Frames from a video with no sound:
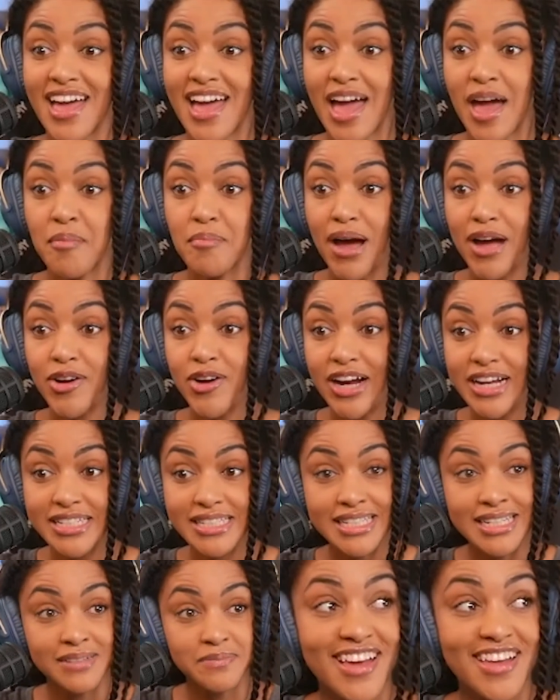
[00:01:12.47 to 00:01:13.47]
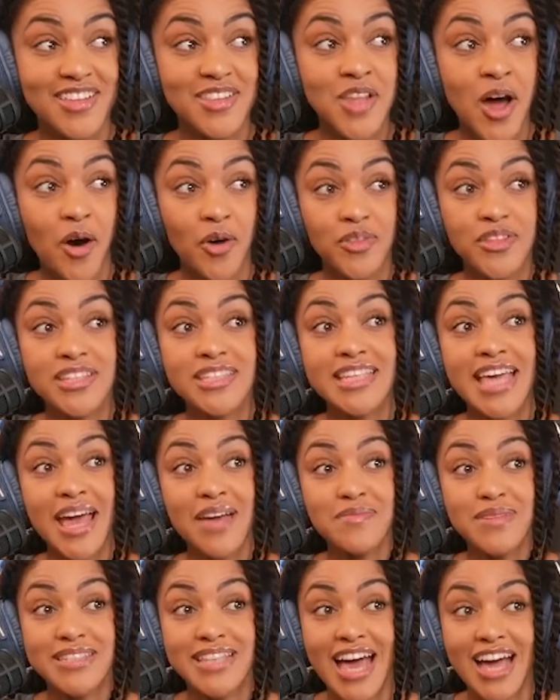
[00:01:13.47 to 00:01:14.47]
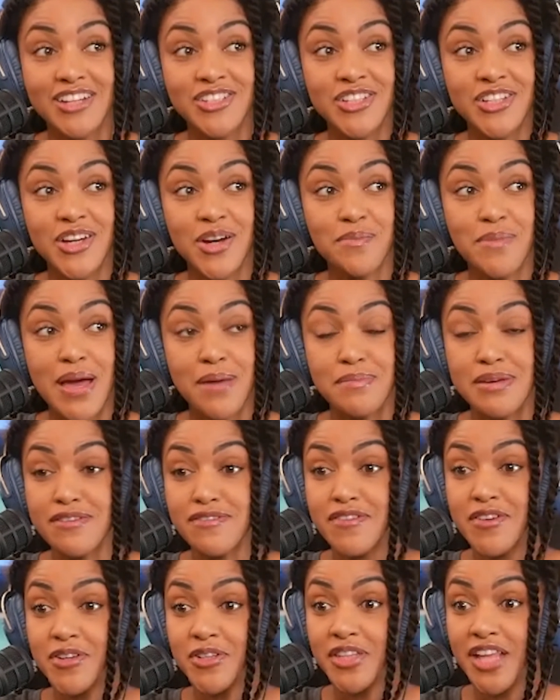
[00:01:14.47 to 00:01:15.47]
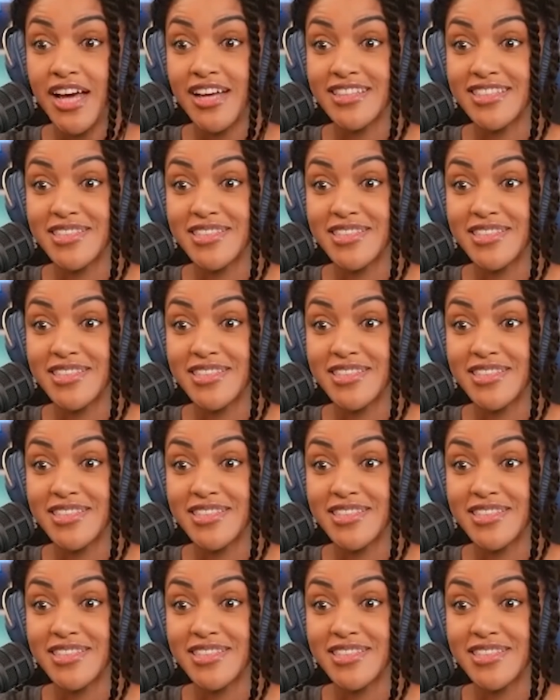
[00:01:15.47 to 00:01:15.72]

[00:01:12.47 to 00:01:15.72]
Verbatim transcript: Am I crazy? No, this game is actually gonna make me feel nuts.